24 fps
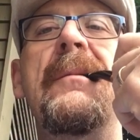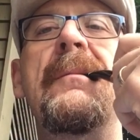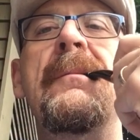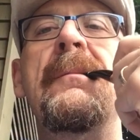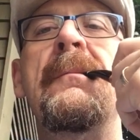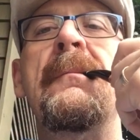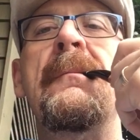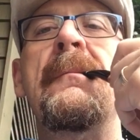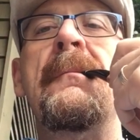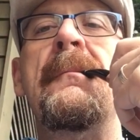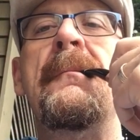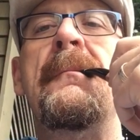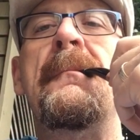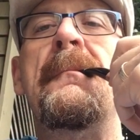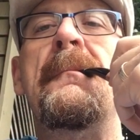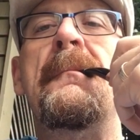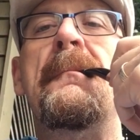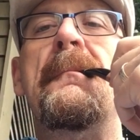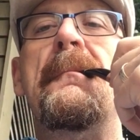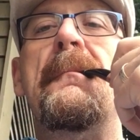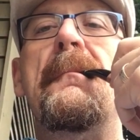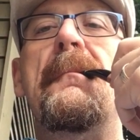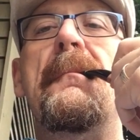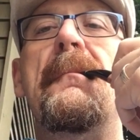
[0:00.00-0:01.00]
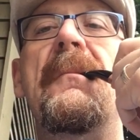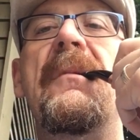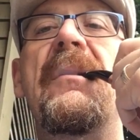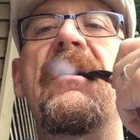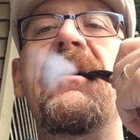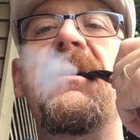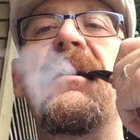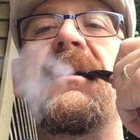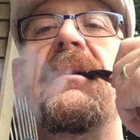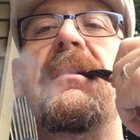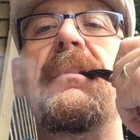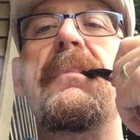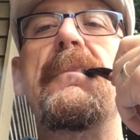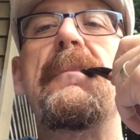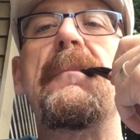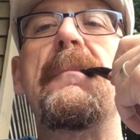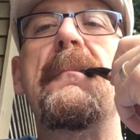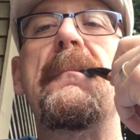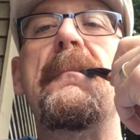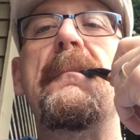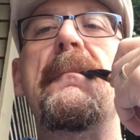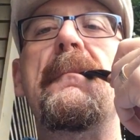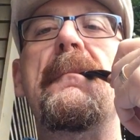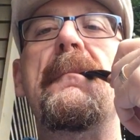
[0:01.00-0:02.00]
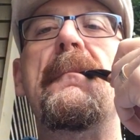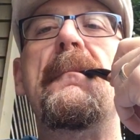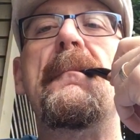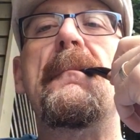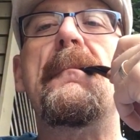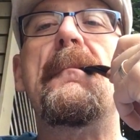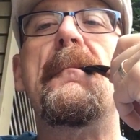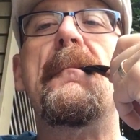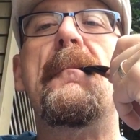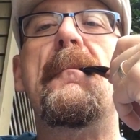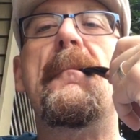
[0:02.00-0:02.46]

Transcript: Nothing is said.